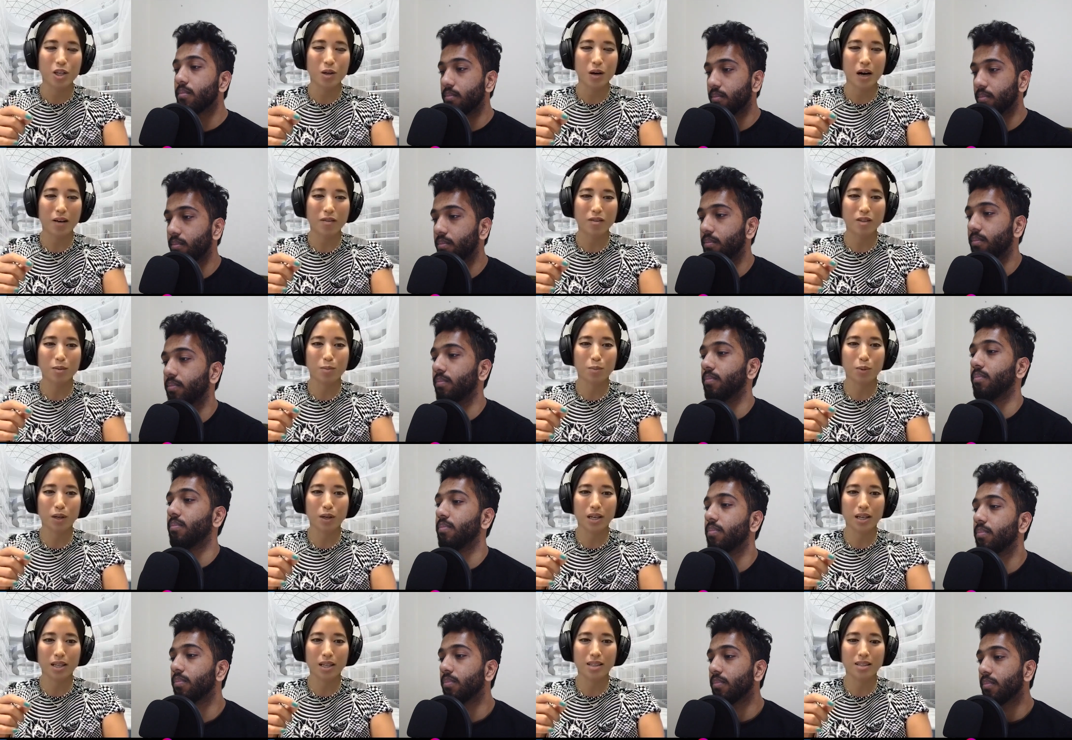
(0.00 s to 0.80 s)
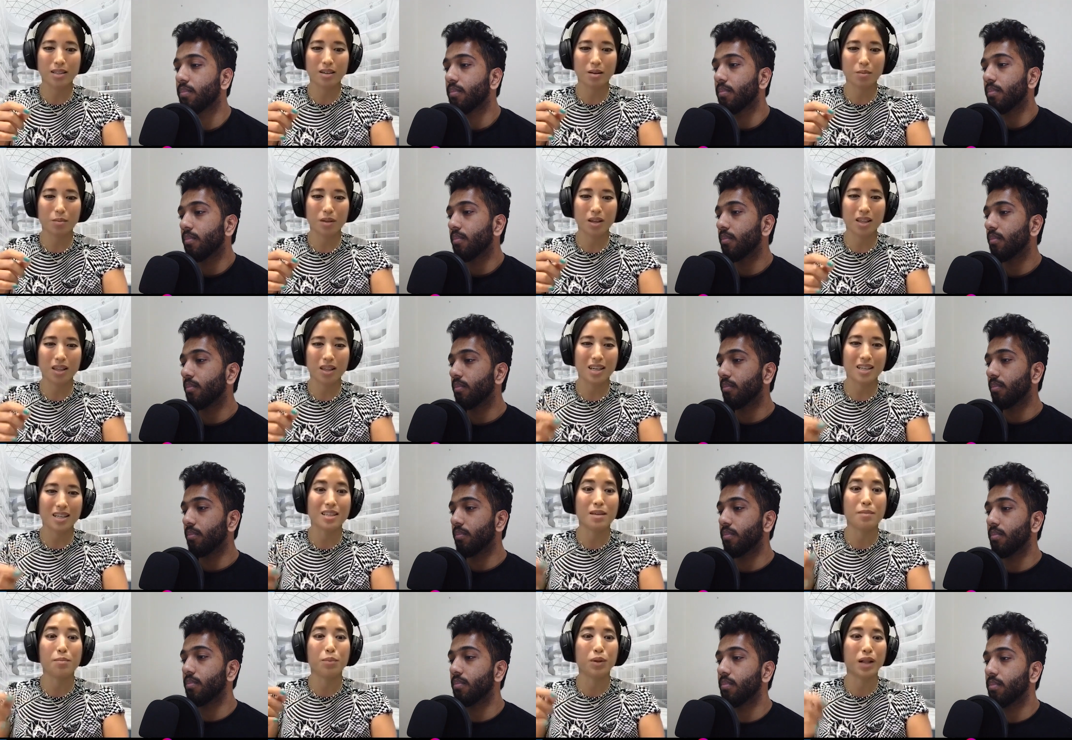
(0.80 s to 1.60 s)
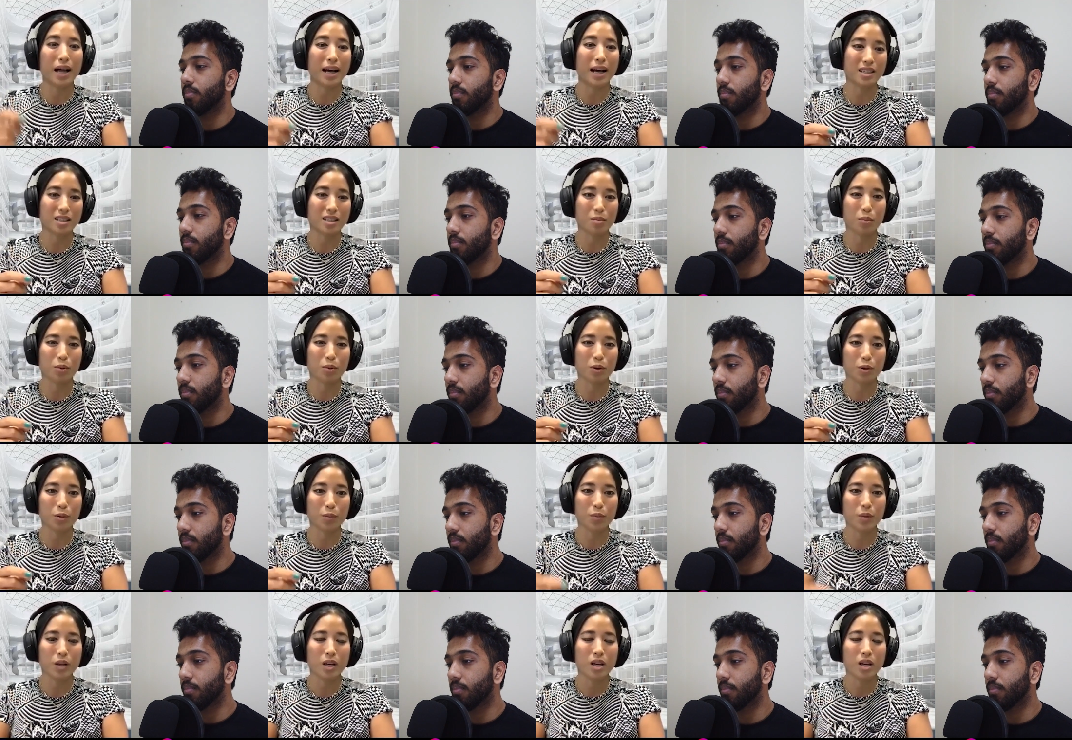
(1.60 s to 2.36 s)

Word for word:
Speaker 1: you have to put in something that is implantable.